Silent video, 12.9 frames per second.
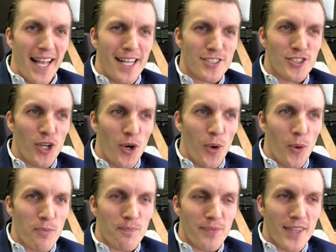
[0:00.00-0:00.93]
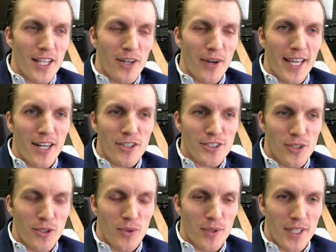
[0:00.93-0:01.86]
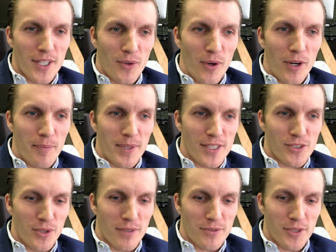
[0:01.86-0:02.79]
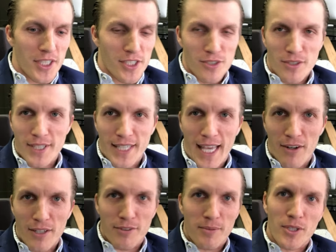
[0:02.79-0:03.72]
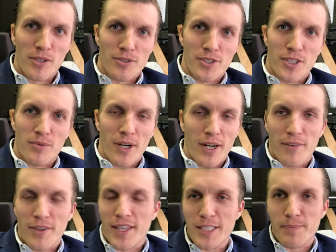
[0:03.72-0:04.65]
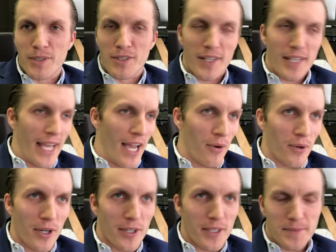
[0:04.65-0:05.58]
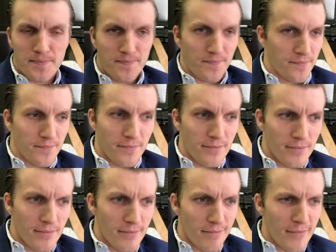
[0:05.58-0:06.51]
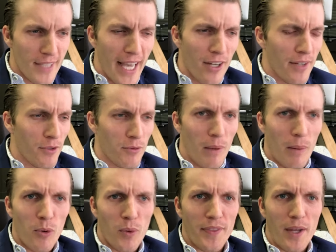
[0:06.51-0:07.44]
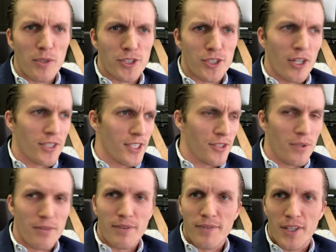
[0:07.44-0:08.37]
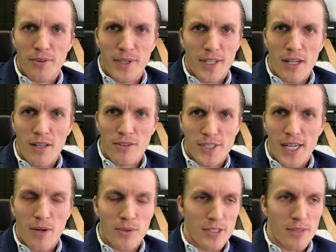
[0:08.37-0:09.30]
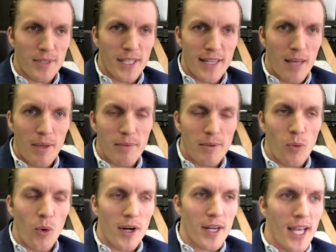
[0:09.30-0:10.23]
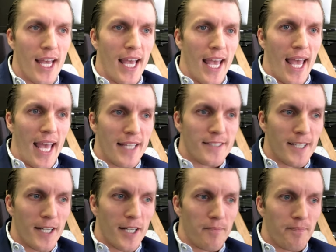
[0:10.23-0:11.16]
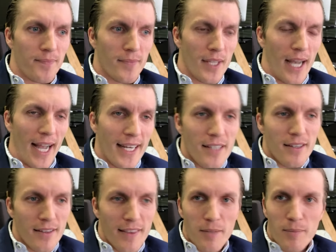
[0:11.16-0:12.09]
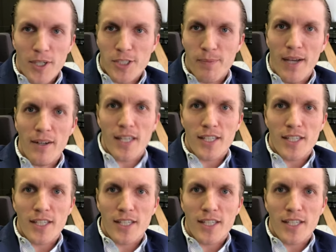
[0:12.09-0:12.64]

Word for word: And so, you know, I had also grown up in this sort of traditional accounting firm culture where everything's billed on the hour, and I don't even remember what they were charging, $250, $300 an hour, something like that, maybe more. And I didn't think much about it.